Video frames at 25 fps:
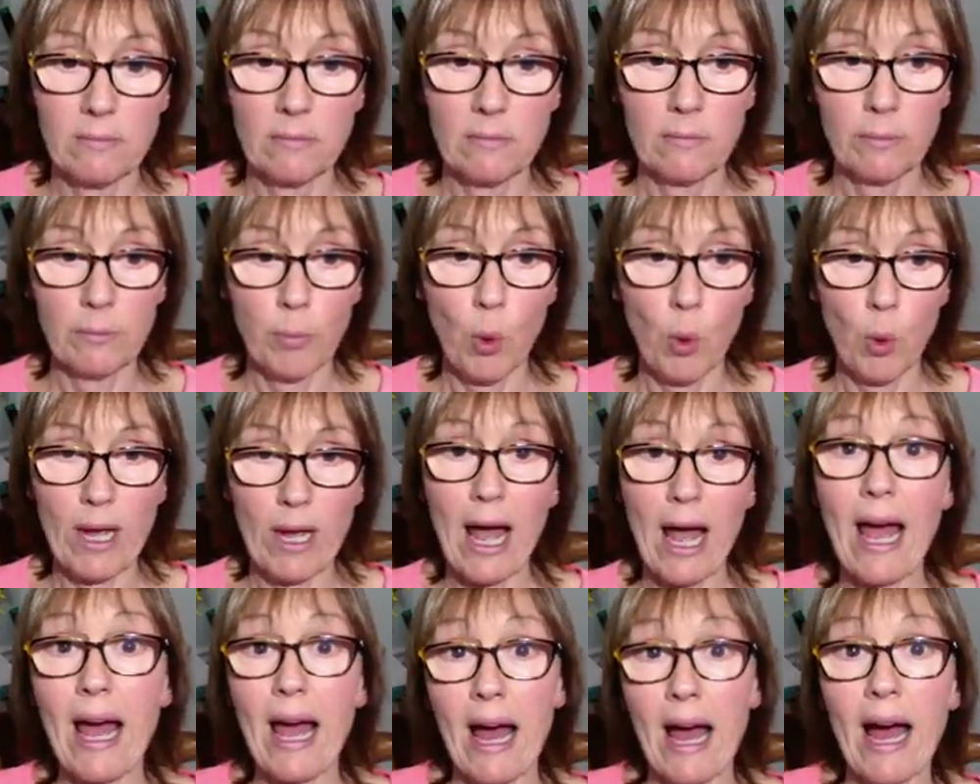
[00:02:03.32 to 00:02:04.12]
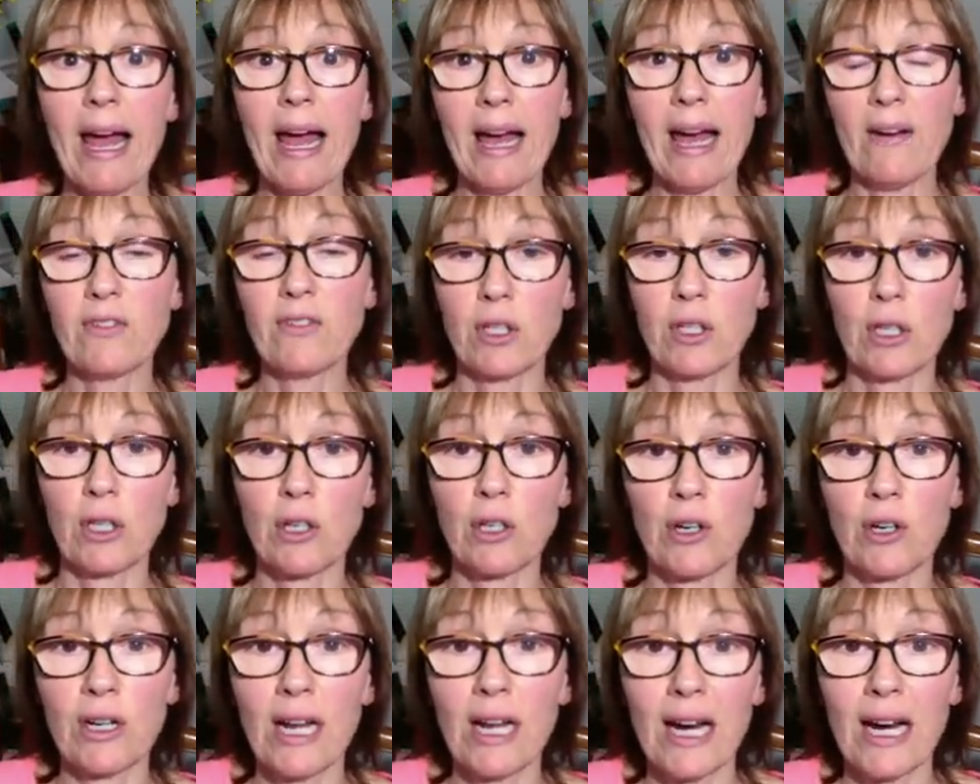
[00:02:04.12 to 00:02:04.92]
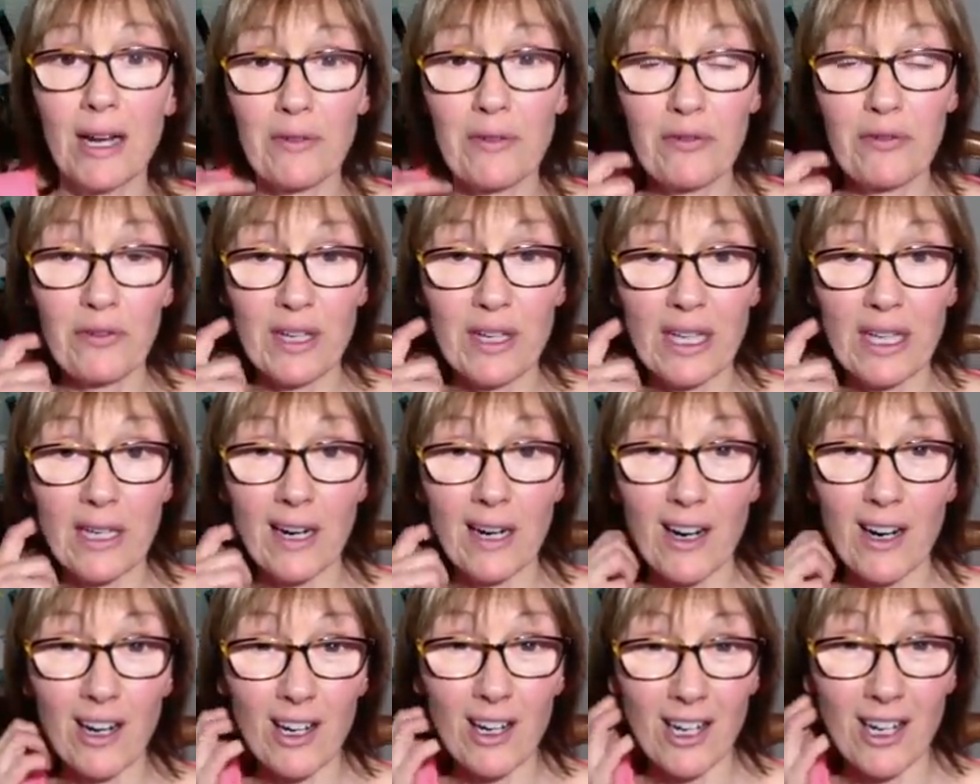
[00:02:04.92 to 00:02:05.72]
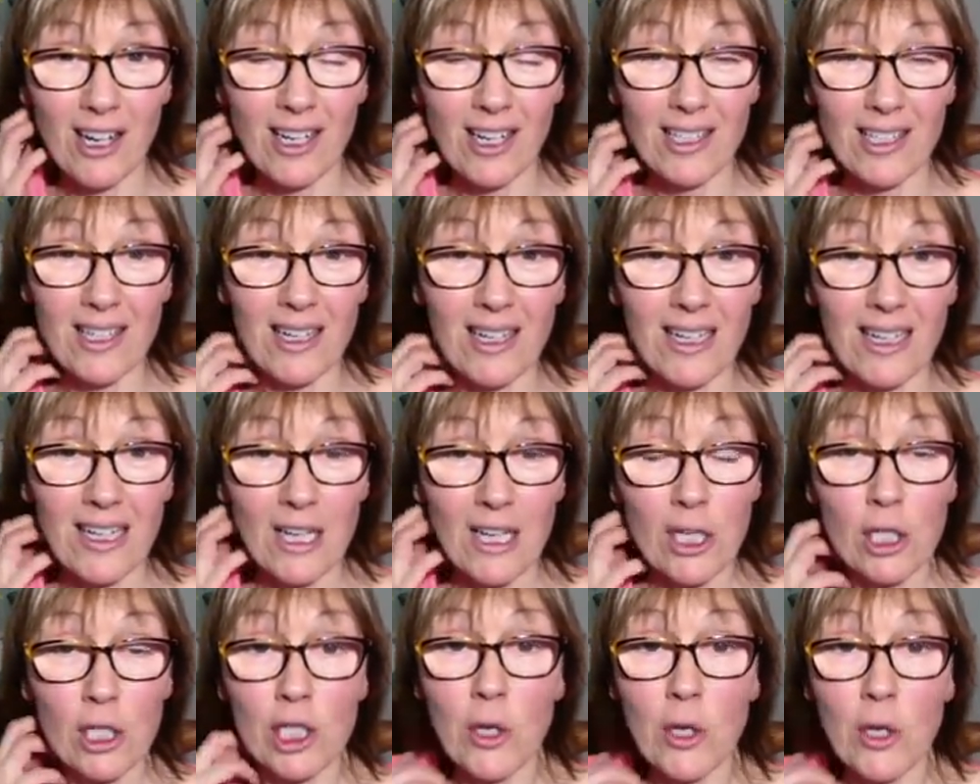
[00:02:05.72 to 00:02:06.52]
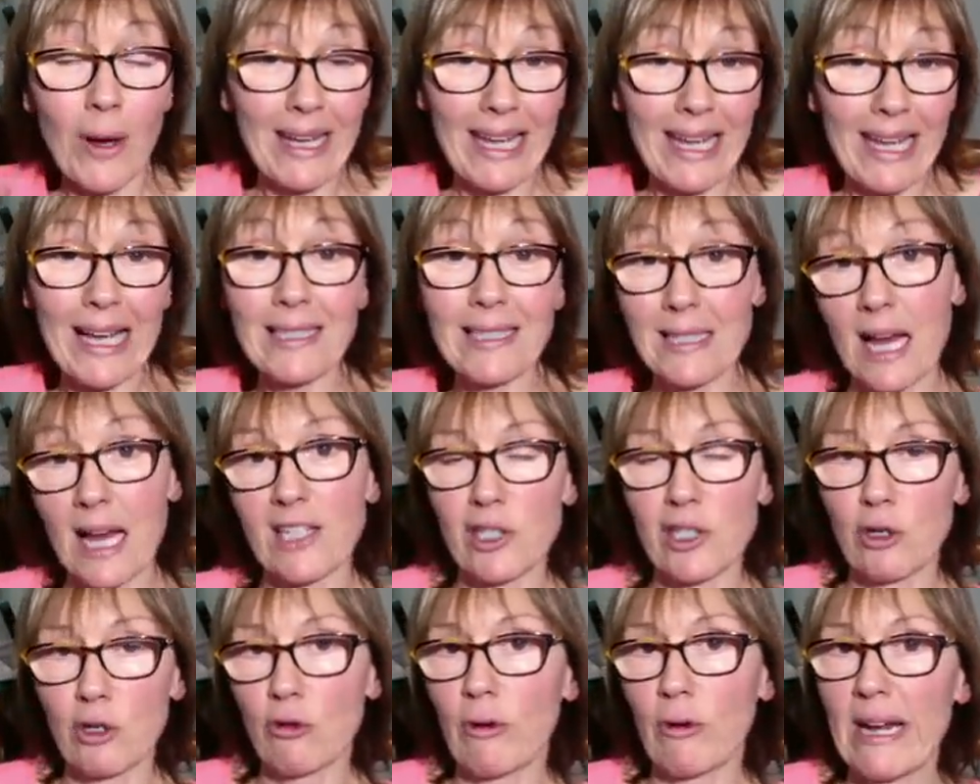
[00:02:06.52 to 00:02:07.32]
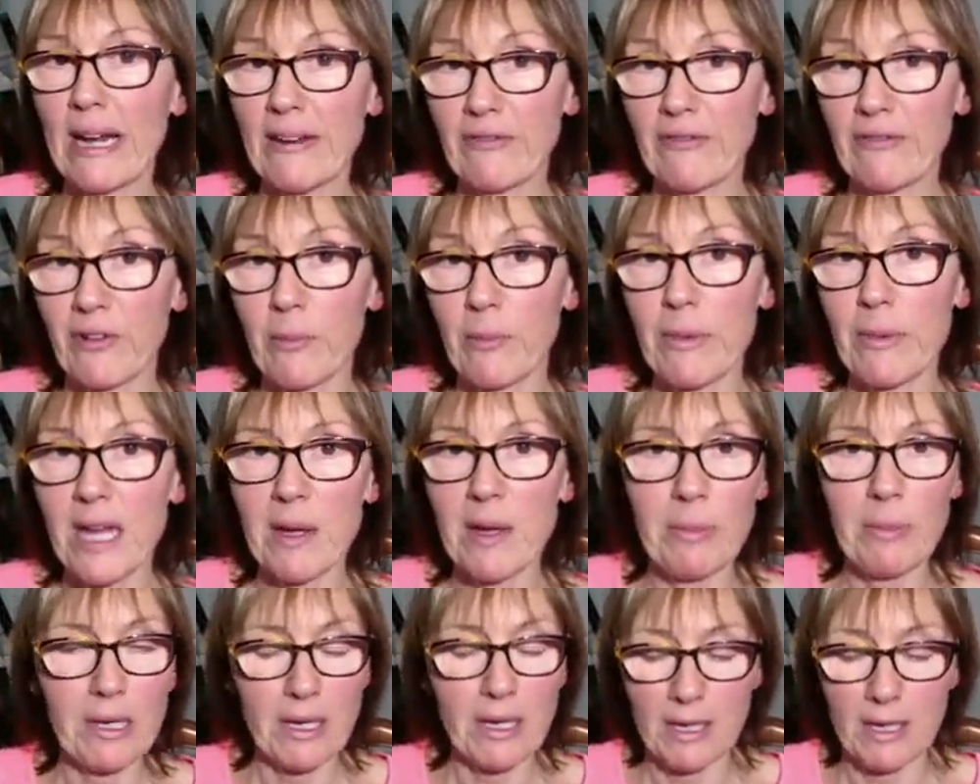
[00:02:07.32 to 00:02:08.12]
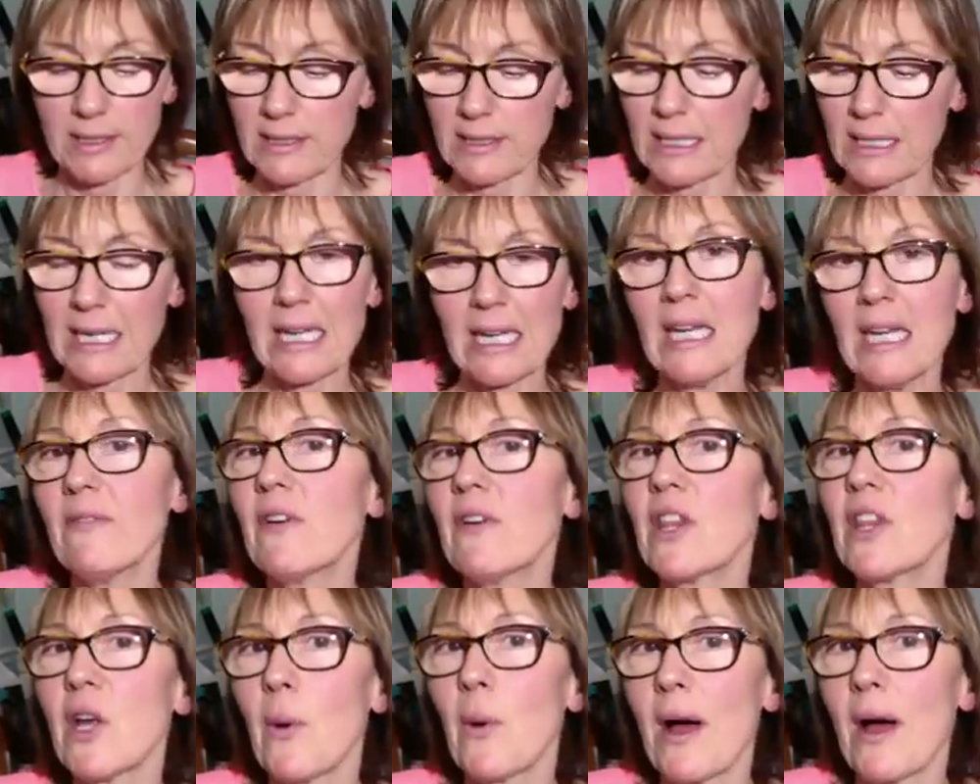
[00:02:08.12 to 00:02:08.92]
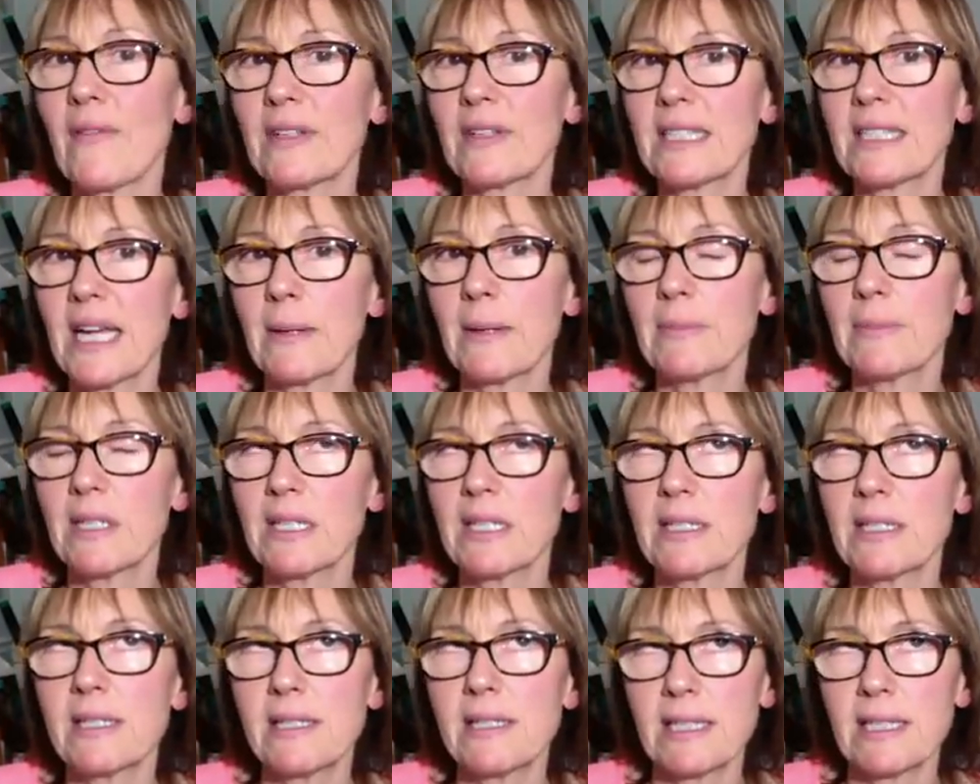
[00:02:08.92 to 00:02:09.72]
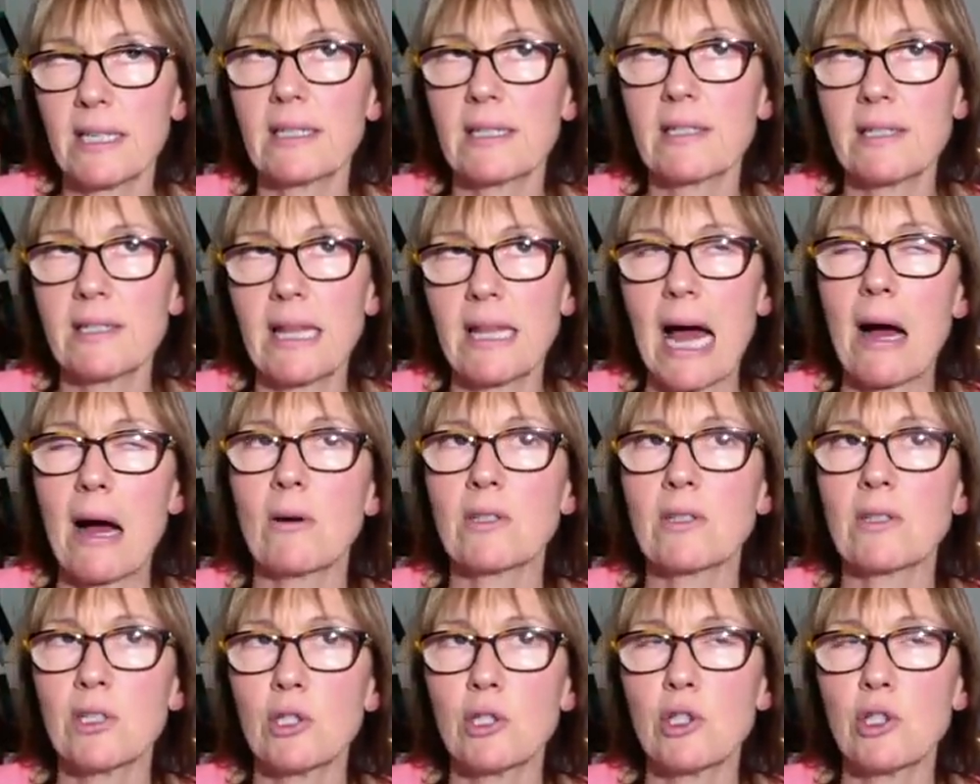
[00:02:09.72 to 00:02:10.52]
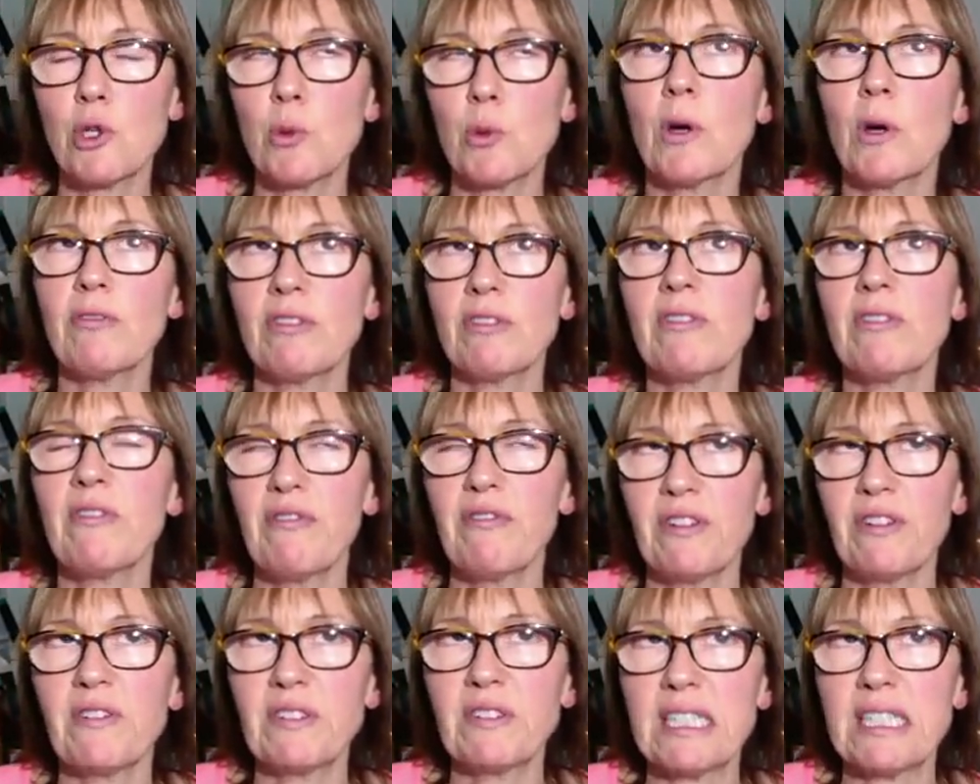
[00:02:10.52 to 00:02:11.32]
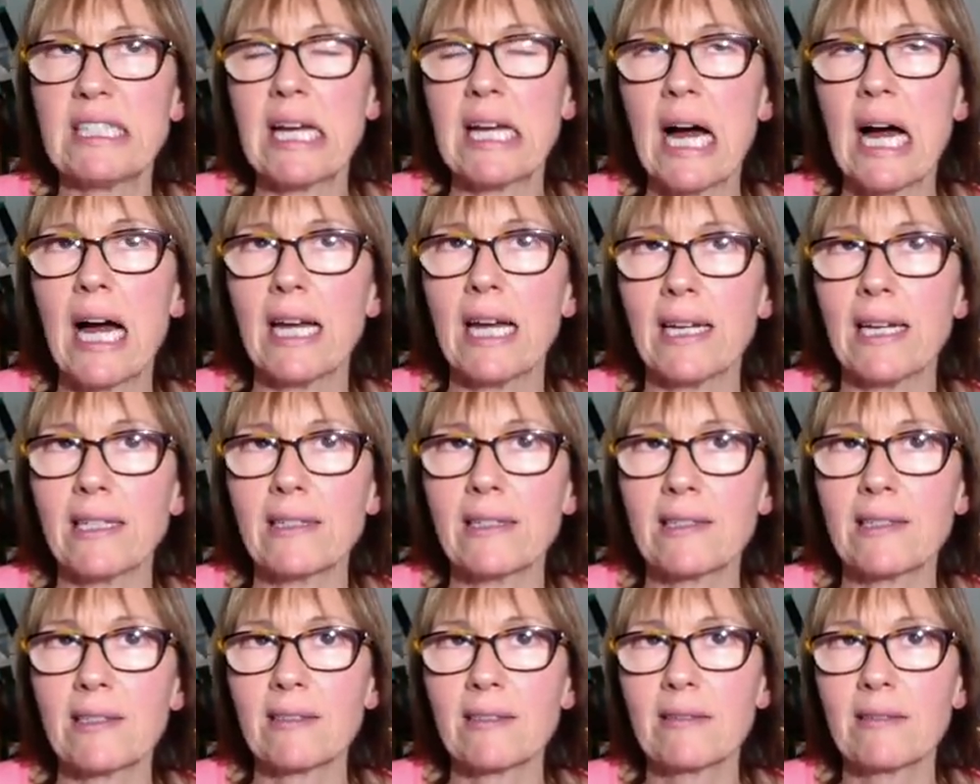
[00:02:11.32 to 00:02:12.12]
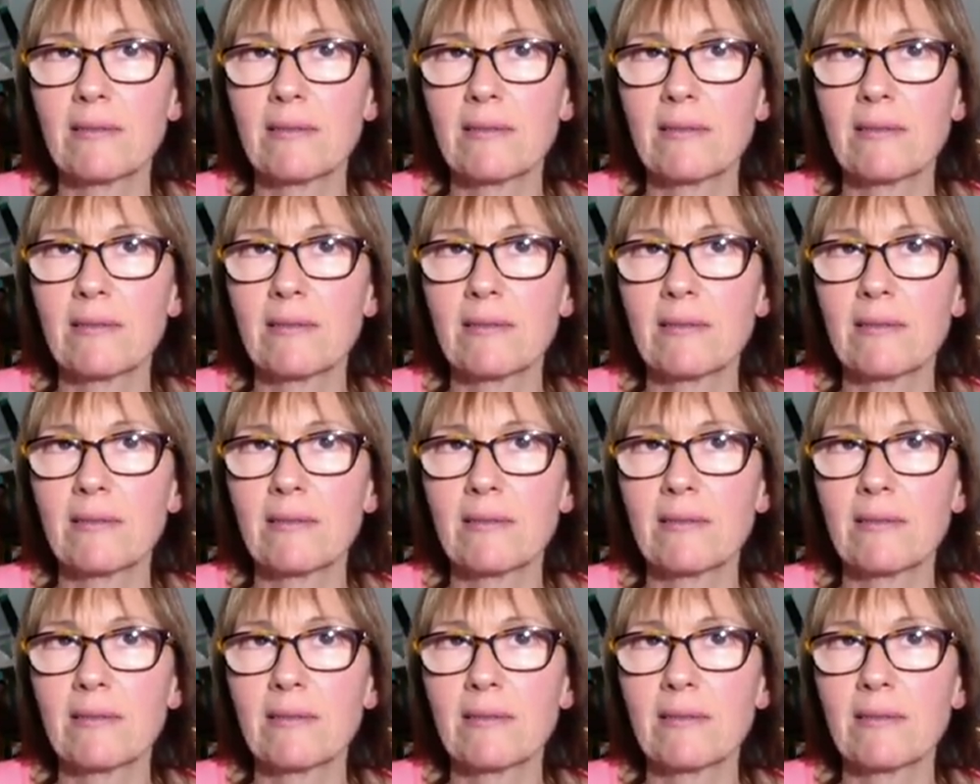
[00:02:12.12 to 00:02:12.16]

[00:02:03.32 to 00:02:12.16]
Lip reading: boy, I have to learn how to feed her. So I guess that's great for me, because even though I've attempted 6,250 diets,